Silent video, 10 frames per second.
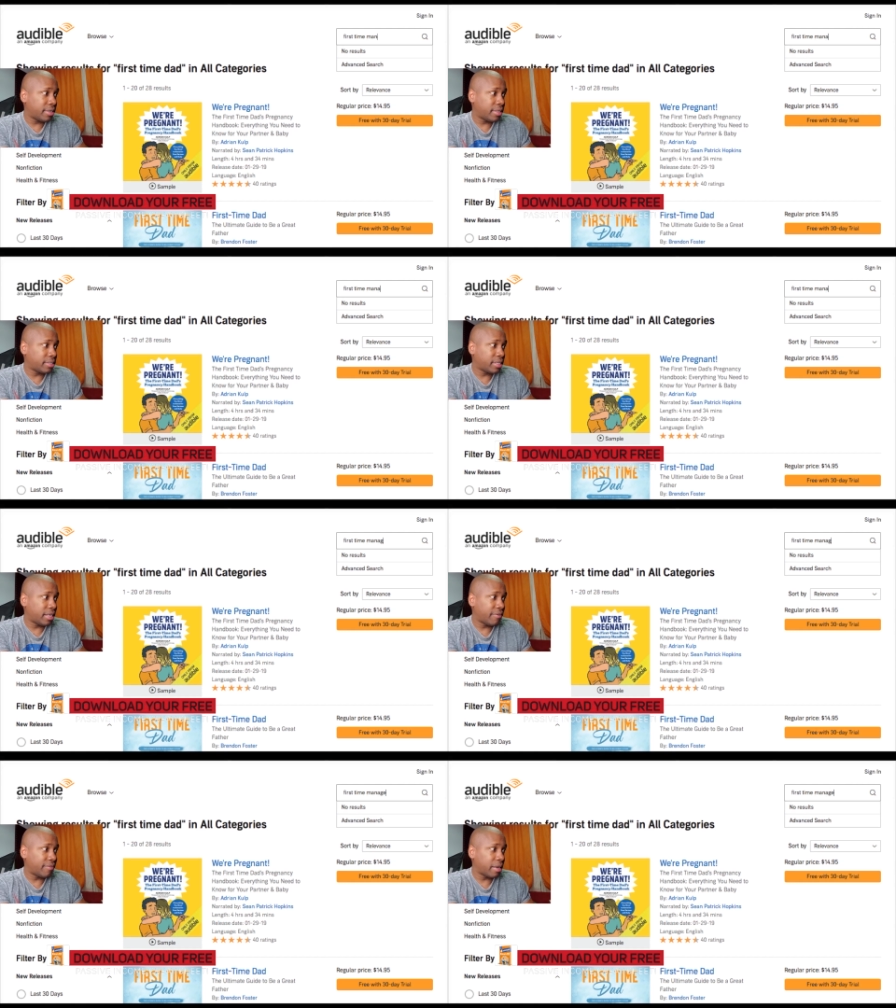Let's see. It
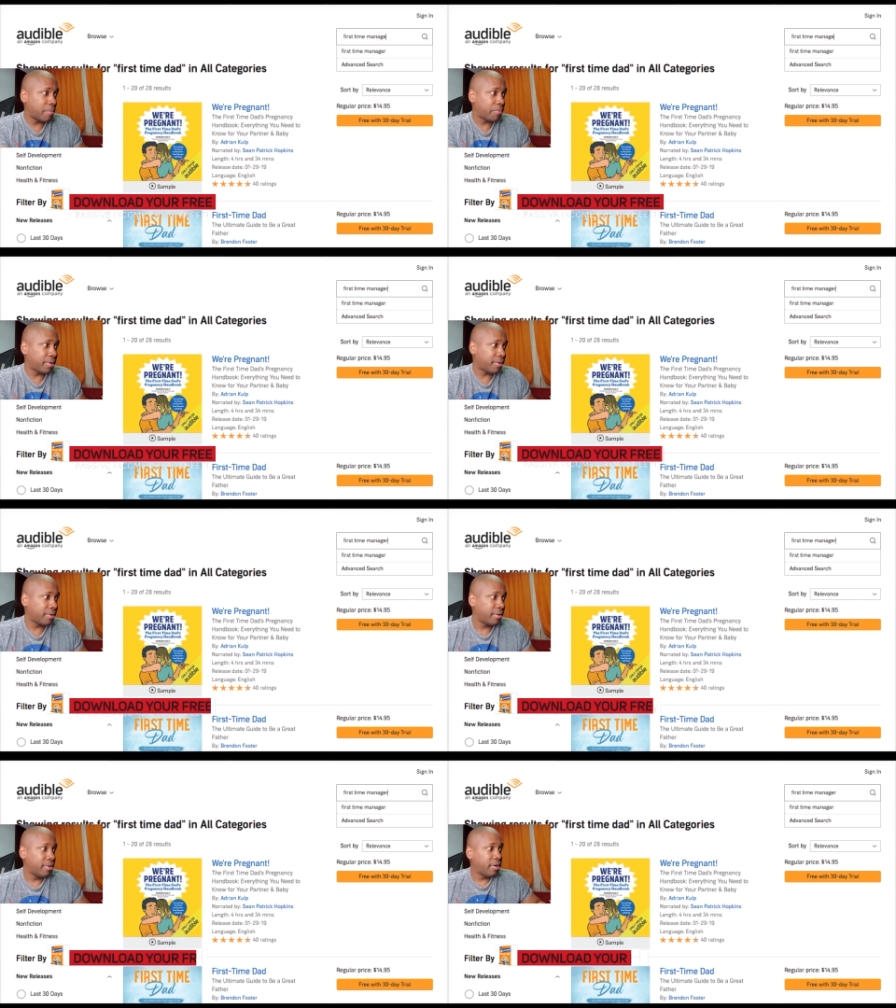didn't even come up here.
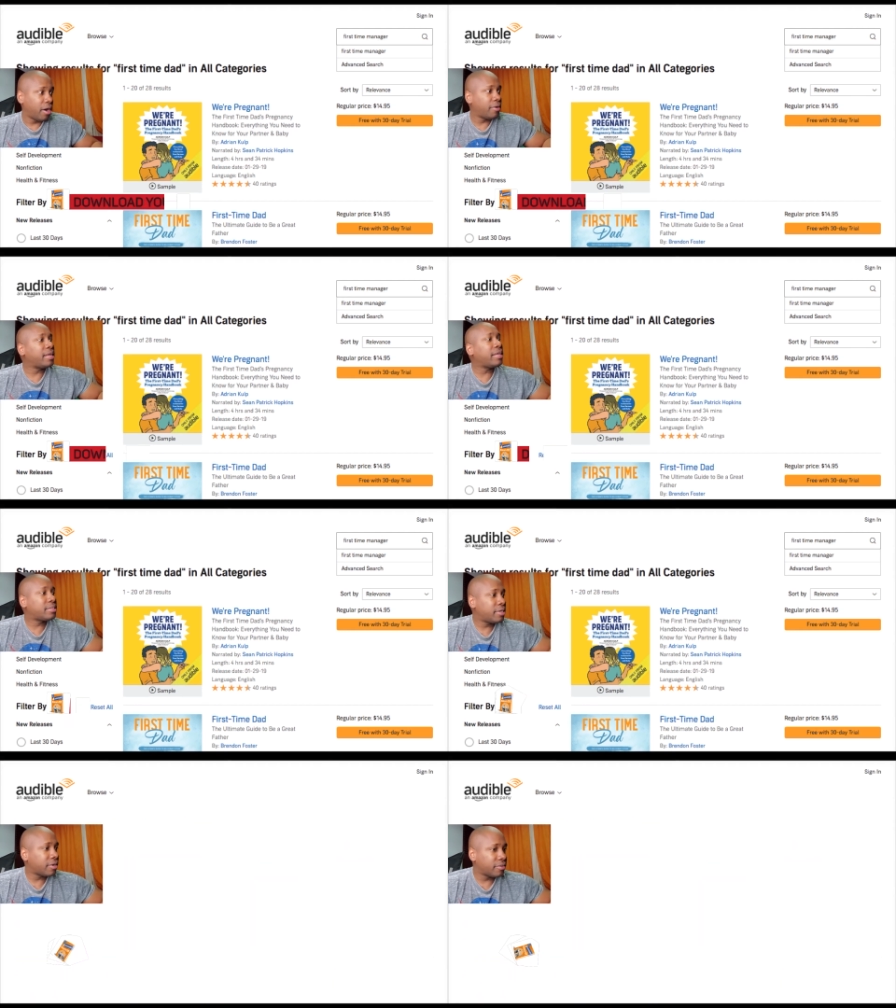Oh, it is.
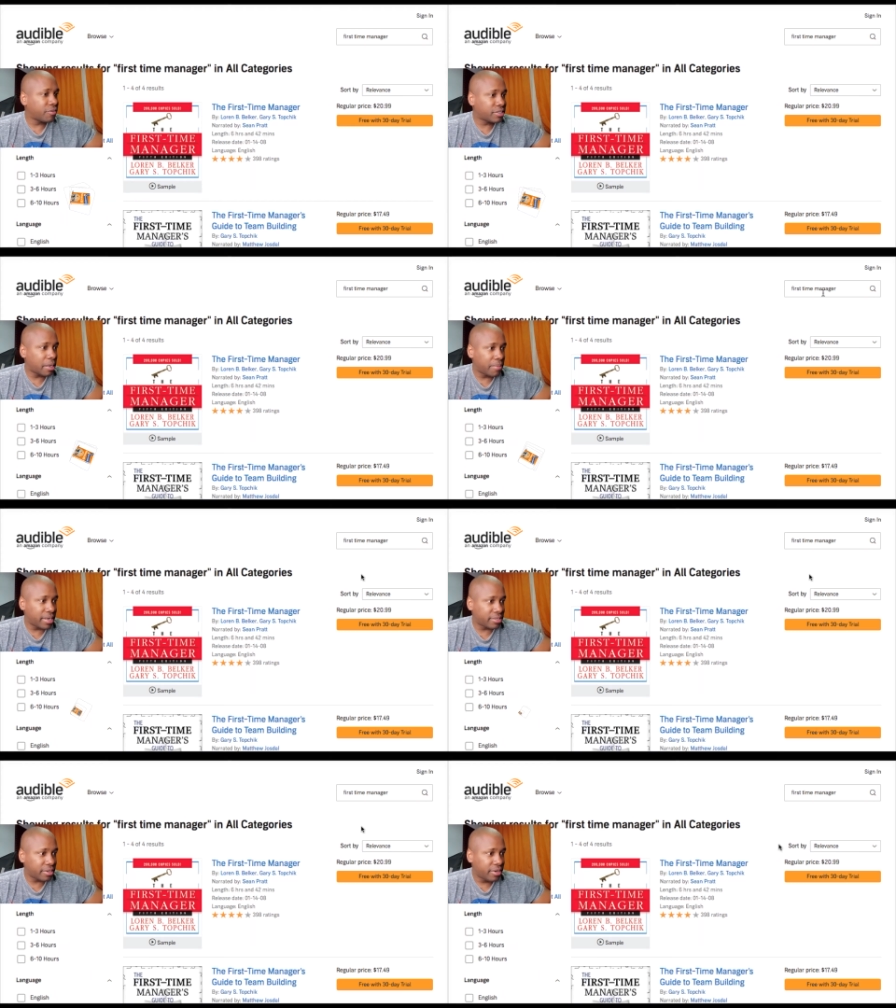There it goes. First time
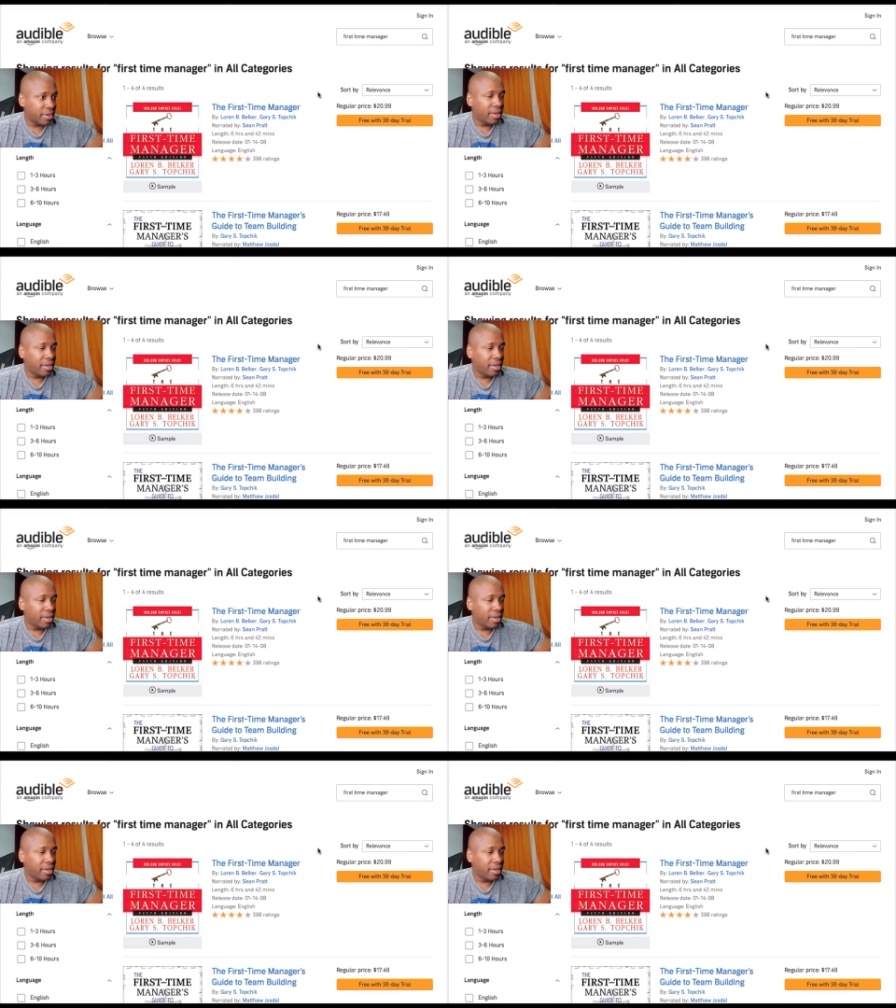manager.